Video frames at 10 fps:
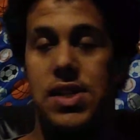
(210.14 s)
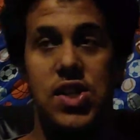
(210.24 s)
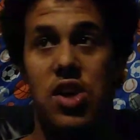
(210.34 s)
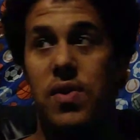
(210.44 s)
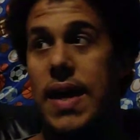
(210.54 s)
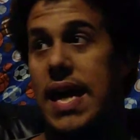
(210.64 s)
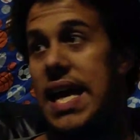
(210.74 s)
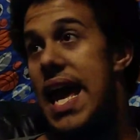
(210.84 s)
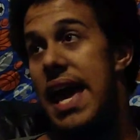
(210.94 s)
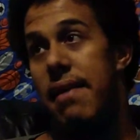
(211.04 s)
So,
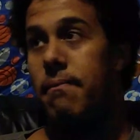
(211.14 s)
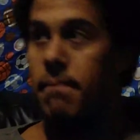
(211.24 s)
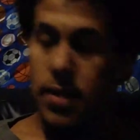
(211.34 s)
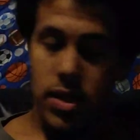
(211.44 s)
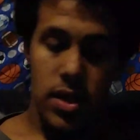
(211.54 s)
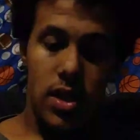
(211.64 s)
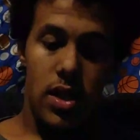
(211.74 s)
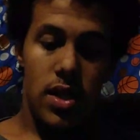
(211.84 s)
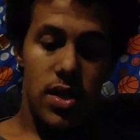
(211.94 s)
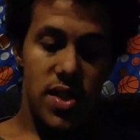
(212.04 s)
yeah.
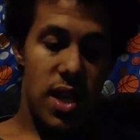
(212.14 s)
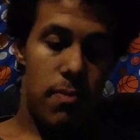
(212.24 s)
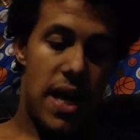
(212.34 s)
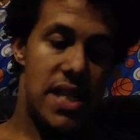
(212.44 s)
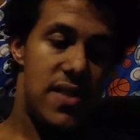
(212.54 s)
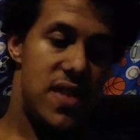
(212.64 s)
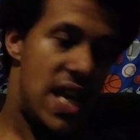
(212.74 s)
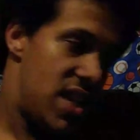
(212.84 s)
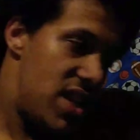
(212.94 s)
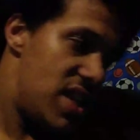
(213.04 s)
So the Positive
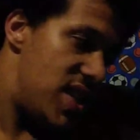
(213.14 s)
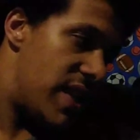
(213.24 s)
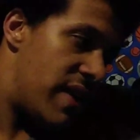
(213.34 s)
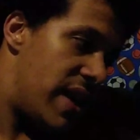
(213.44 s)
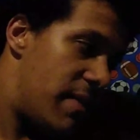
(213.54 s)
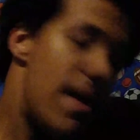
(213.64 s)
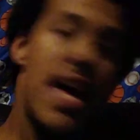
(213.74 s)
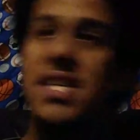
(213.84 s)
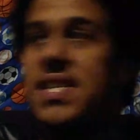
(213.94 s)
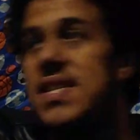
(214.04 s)
10 does their very
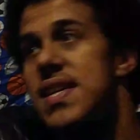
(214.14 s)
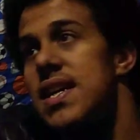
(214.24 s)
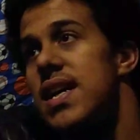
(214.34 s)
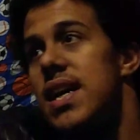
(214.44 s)
best,